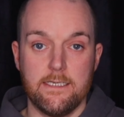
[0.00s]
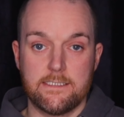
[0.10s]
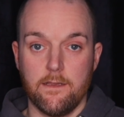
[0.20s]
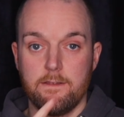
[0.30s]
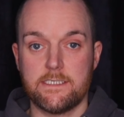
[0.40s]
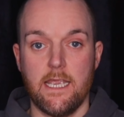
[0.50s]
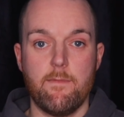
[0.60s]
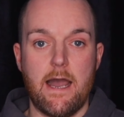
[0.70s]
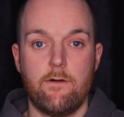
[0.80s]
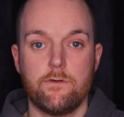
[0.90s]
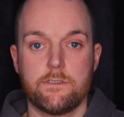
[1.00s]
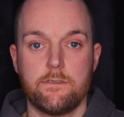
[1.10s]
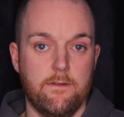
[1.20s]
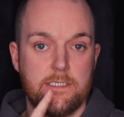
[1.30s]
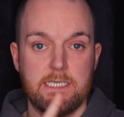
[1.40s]
It's still the same house,
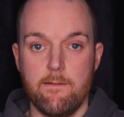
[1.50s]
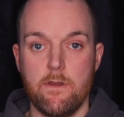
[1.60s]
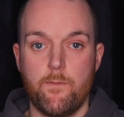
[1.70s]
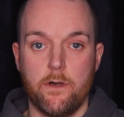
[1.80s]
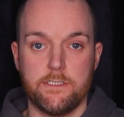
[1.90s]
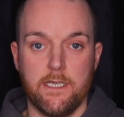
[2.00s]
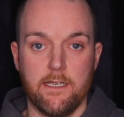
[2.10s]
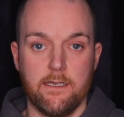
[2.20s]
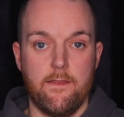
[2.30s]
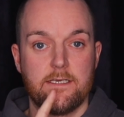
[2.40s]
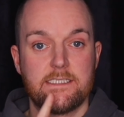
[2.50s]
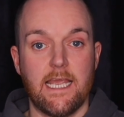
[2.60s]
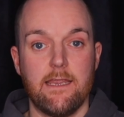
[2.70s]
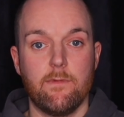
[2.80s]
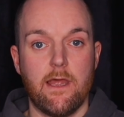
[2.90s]
the same deposit, and the
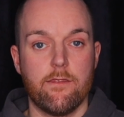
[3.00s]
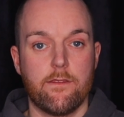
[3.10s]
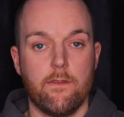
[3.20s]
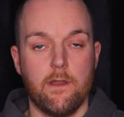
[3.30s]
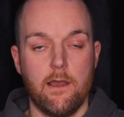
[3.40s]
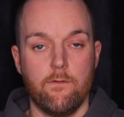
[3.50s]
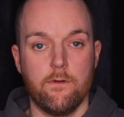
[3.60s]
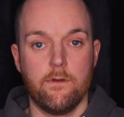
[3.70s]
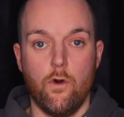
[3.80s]
same length on the loan.